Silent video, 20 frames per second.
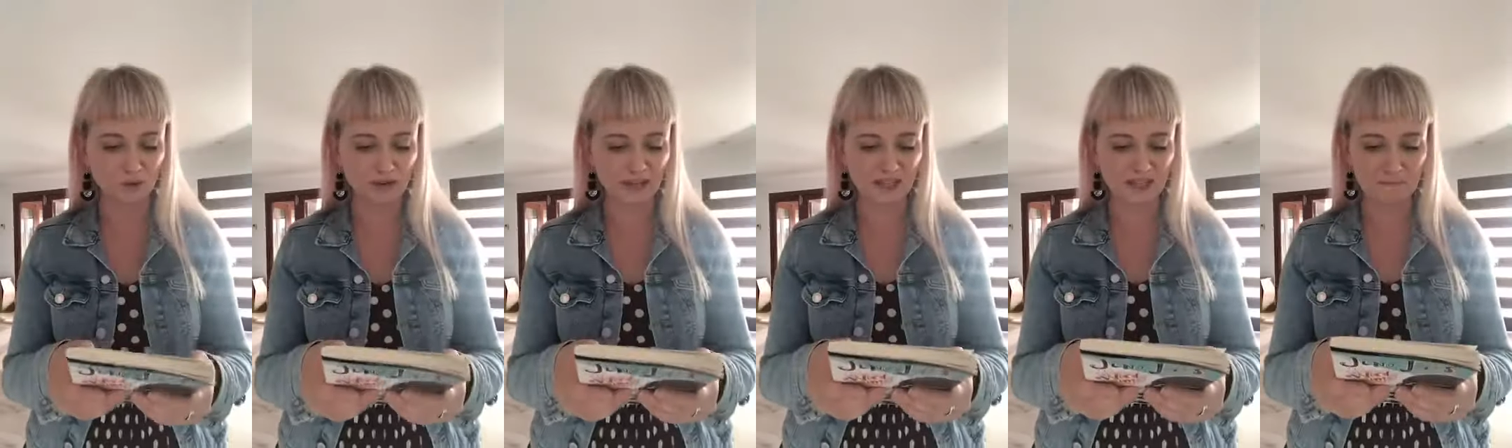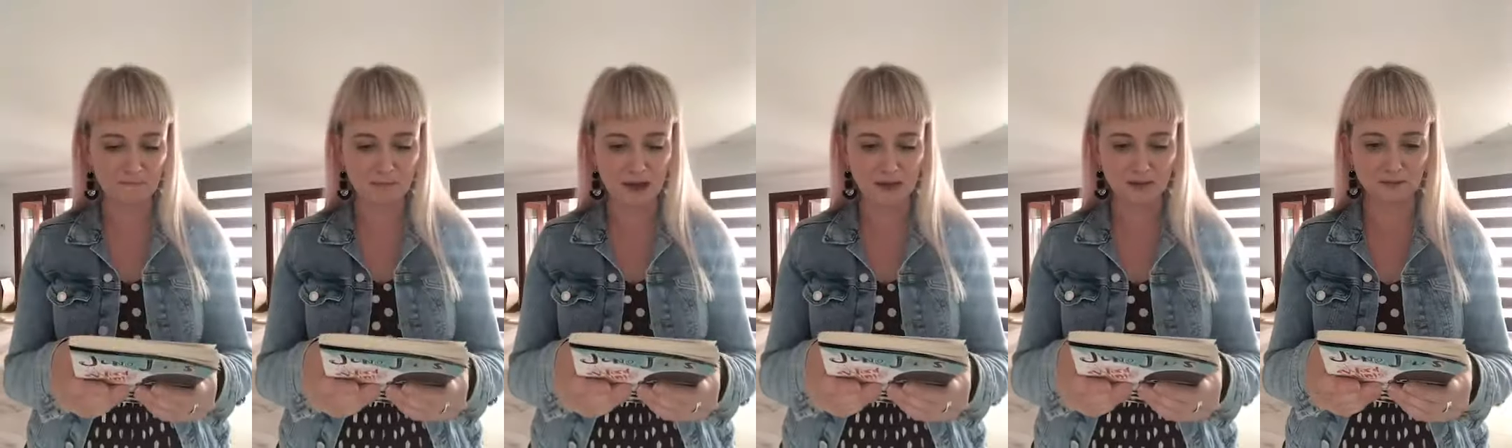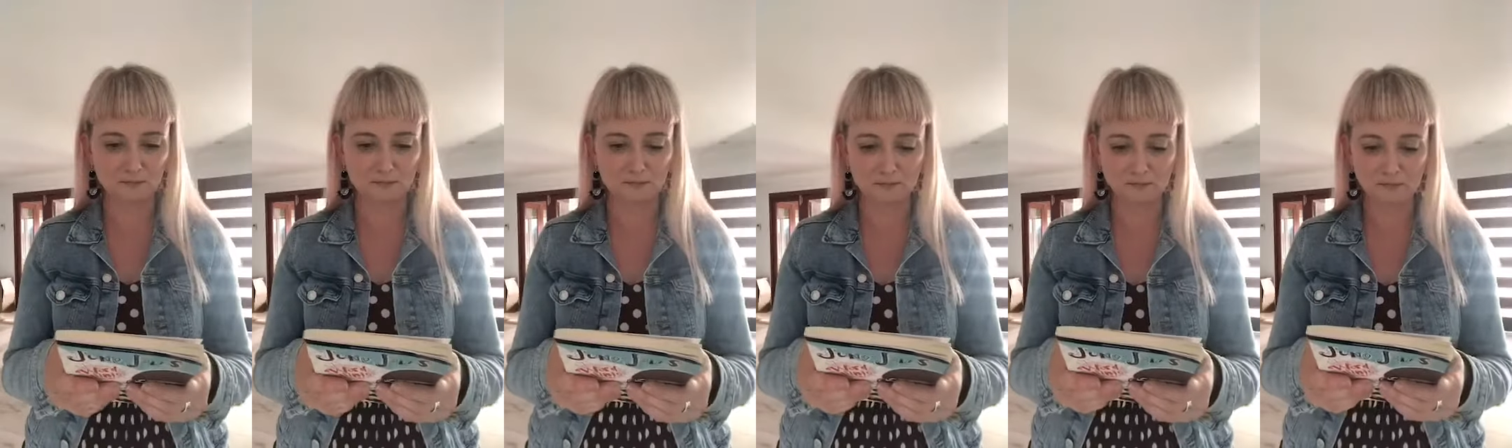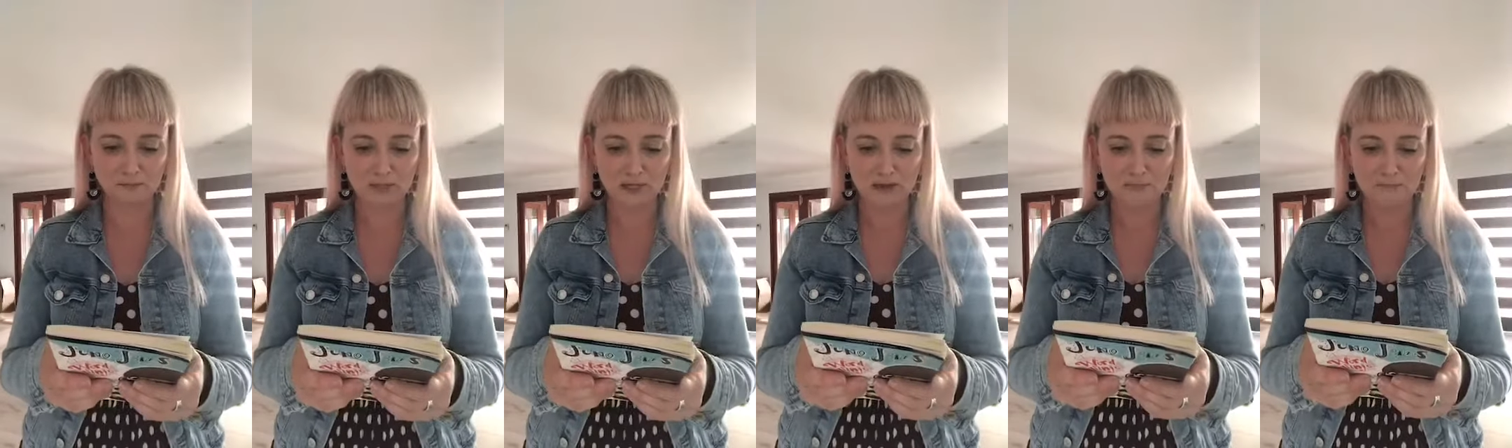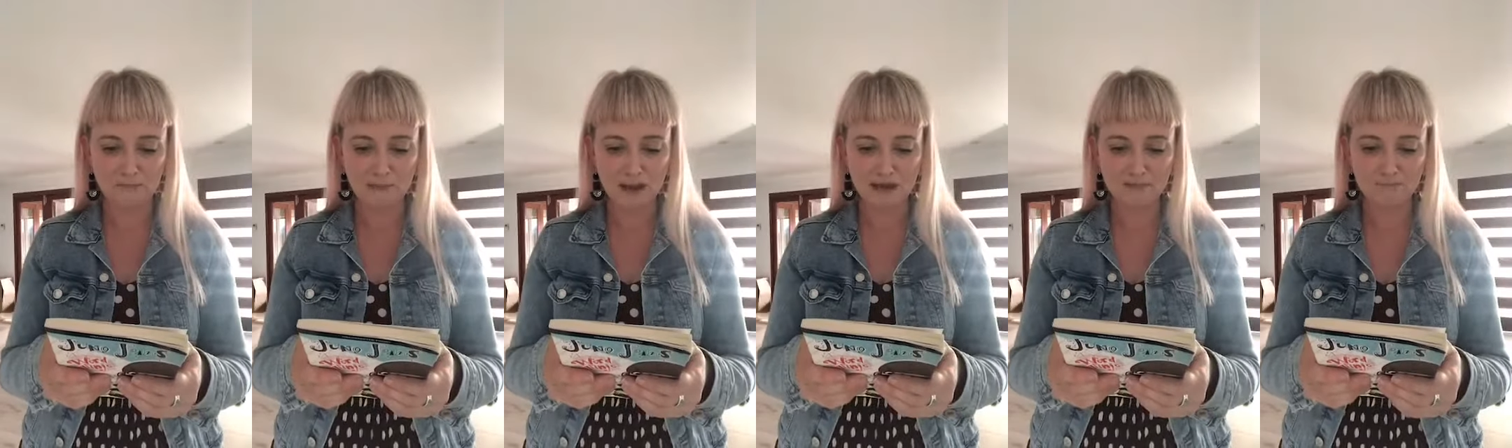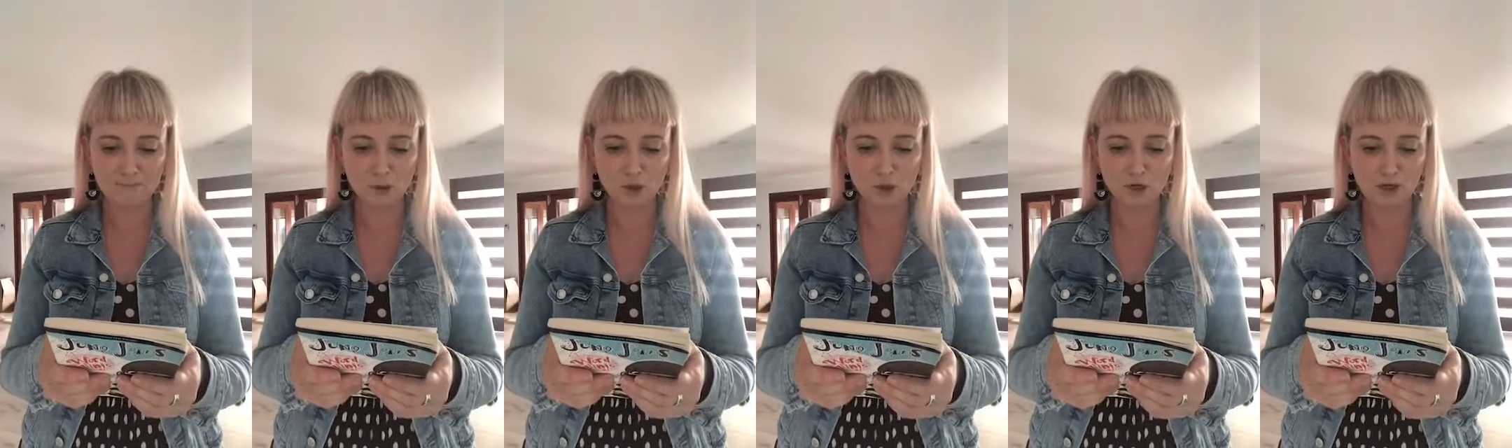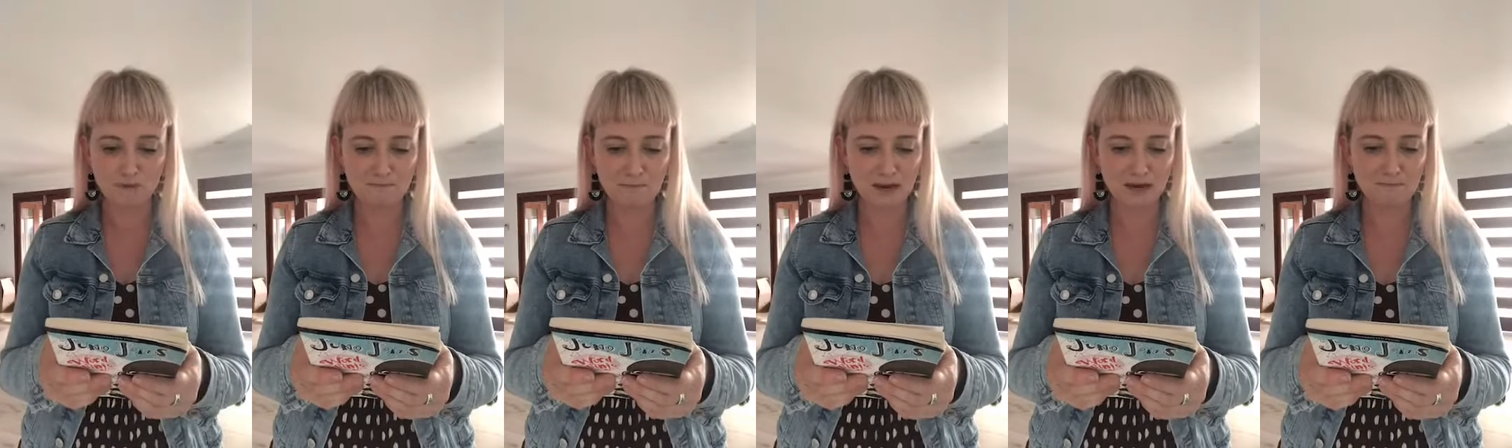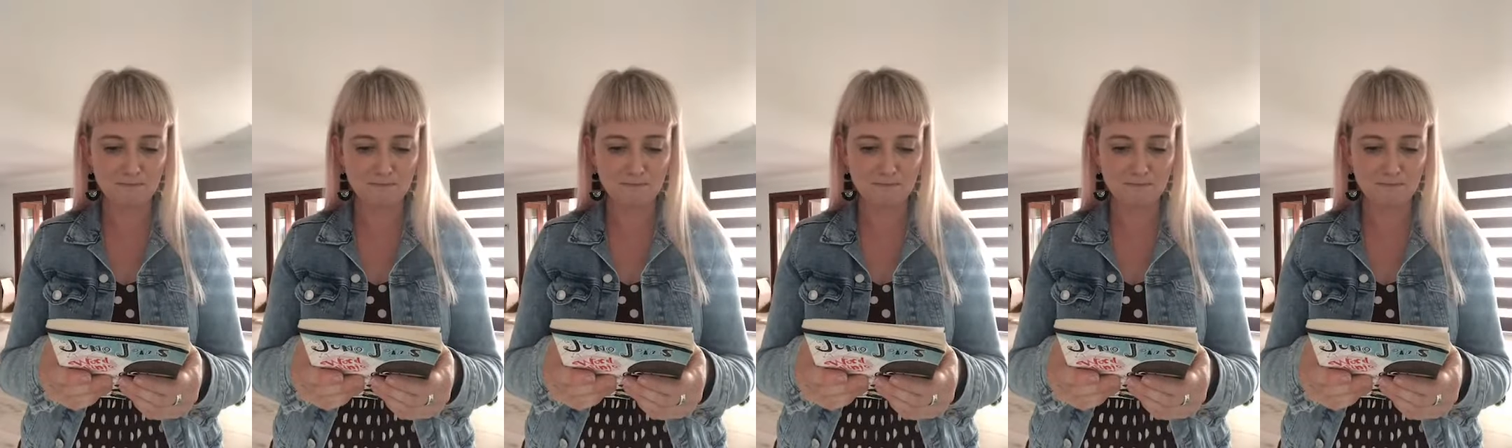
It's Mutton Bird